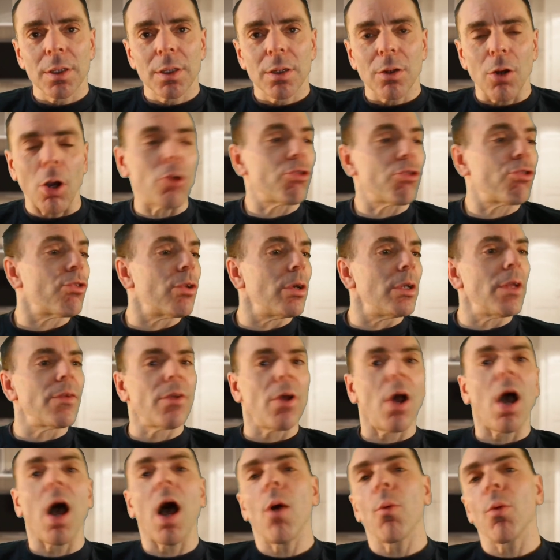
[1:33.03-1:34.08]
Or oh, she's going to say, oh,
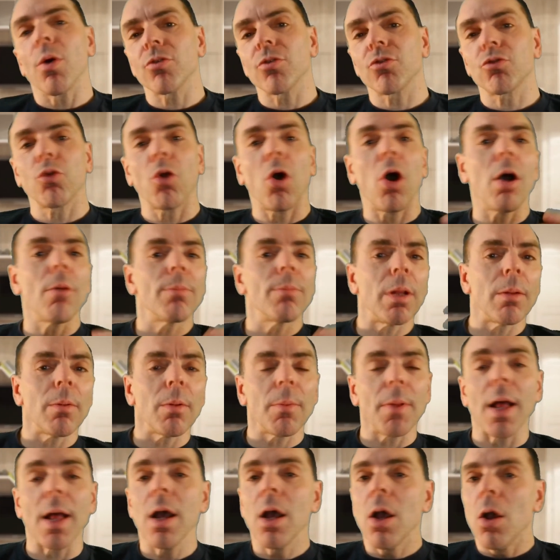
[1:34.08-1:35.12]
I was drunk, blah, blah,
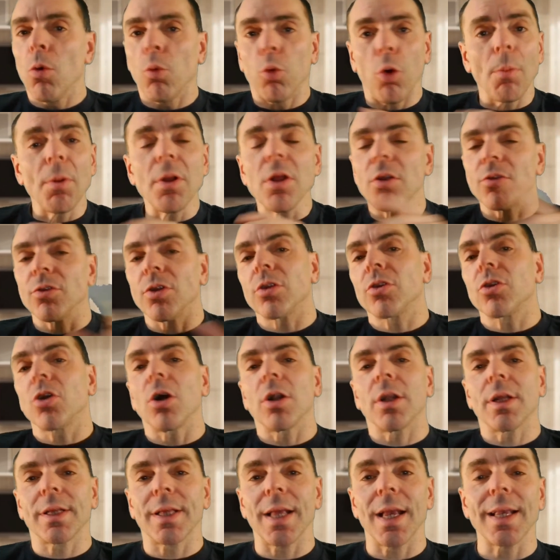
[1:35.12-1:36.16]
blah. Women are not going
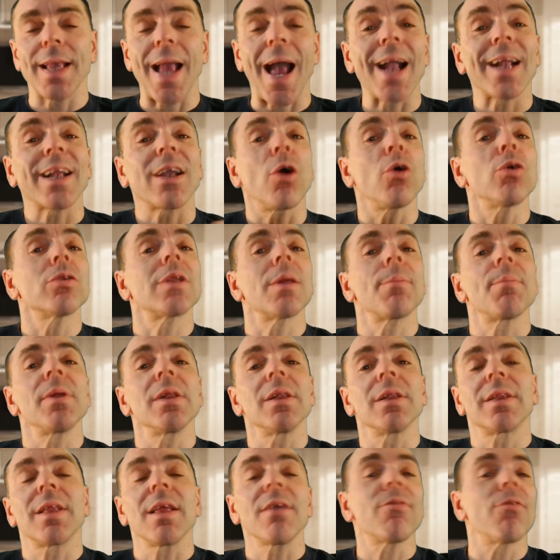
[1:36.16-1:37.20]
to take
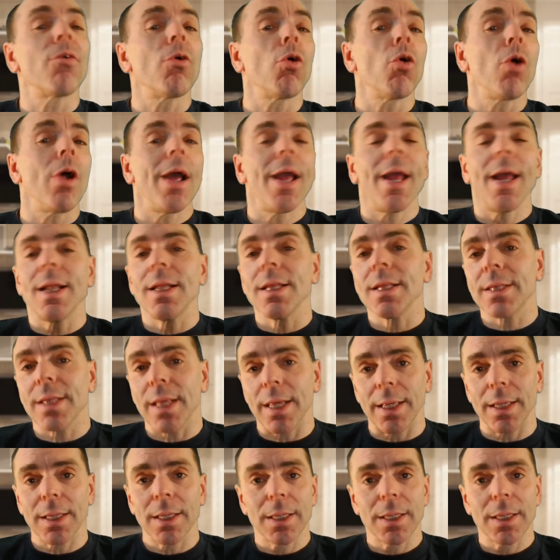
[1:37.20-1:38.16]
accountability for anything.